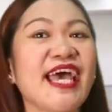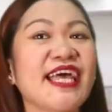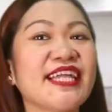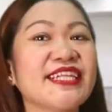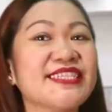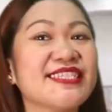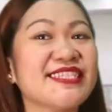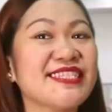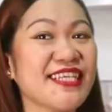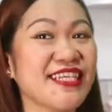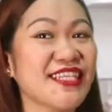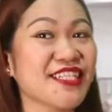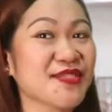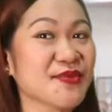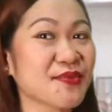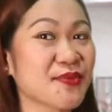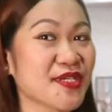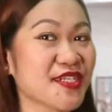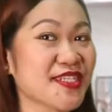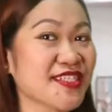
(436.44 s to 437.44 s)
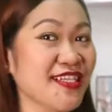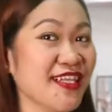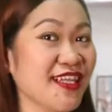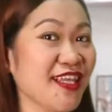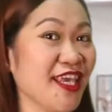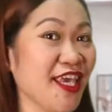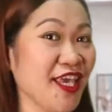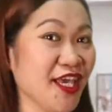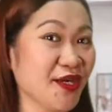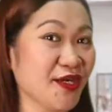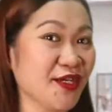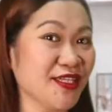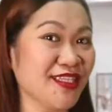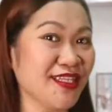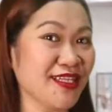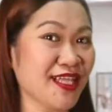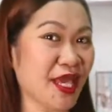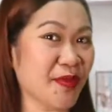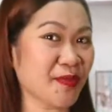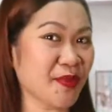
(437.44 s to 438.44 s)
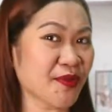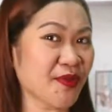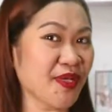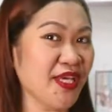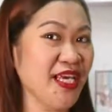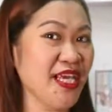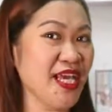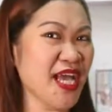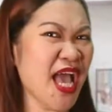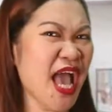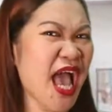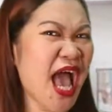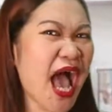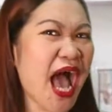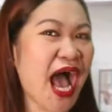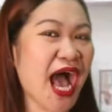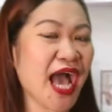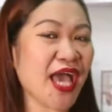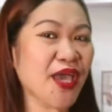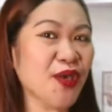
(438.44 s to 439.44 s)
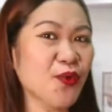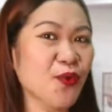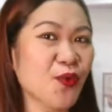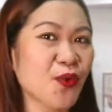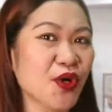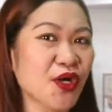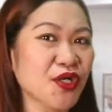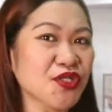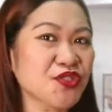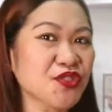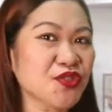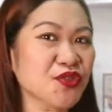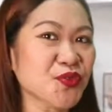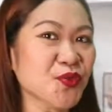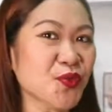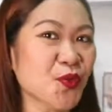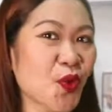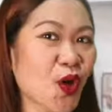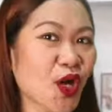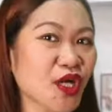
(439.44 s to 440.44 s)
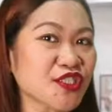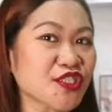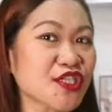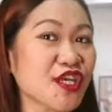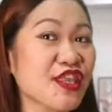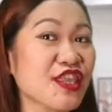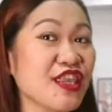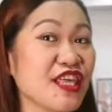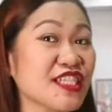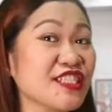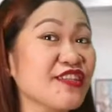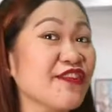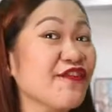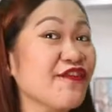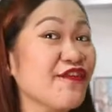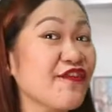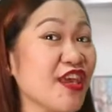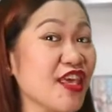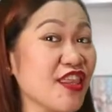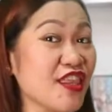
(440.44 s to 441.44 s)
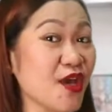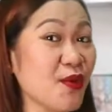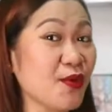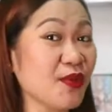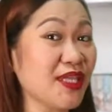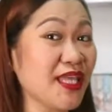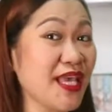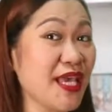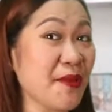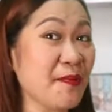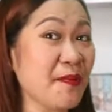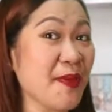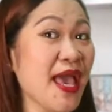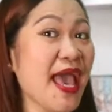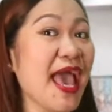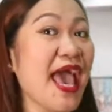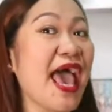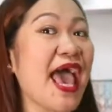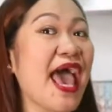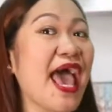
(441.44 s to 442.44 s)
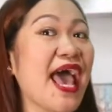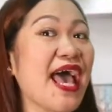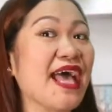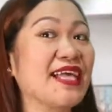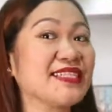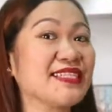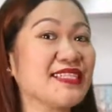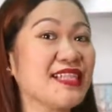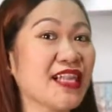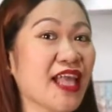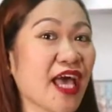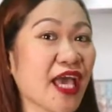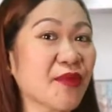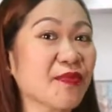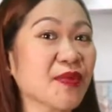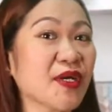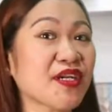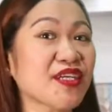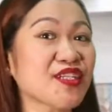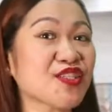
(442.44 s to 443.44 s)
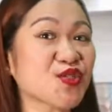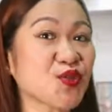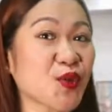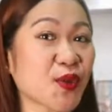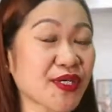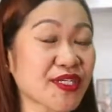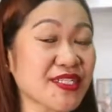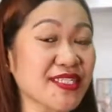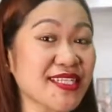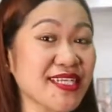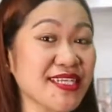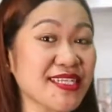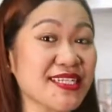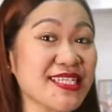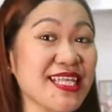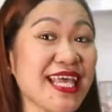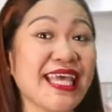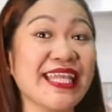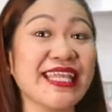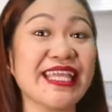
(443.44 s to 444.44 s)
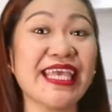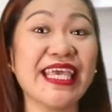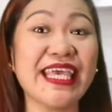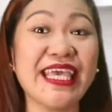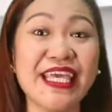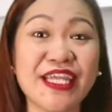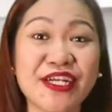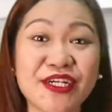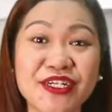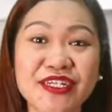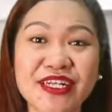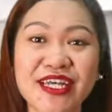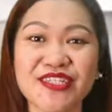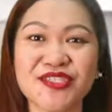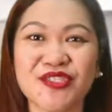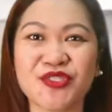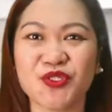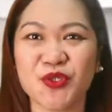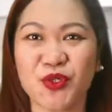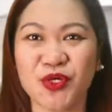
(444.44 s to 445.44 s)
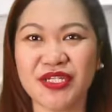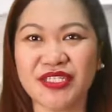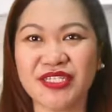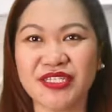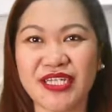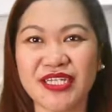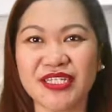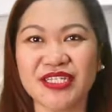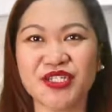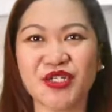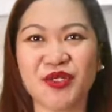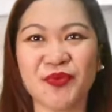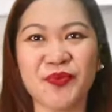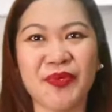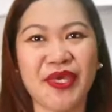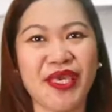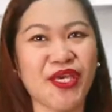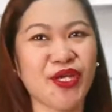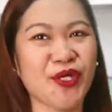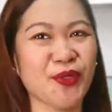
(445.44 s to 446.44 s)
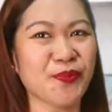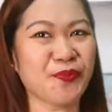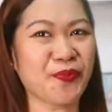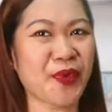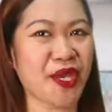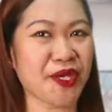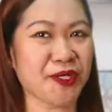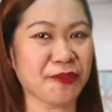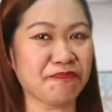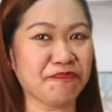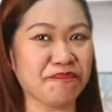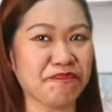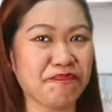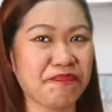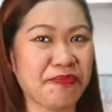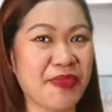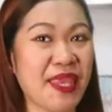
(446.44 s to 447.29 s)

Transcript: And since we're still here in the library, I want you to watch this video clip as library sources and internet sources are being compared.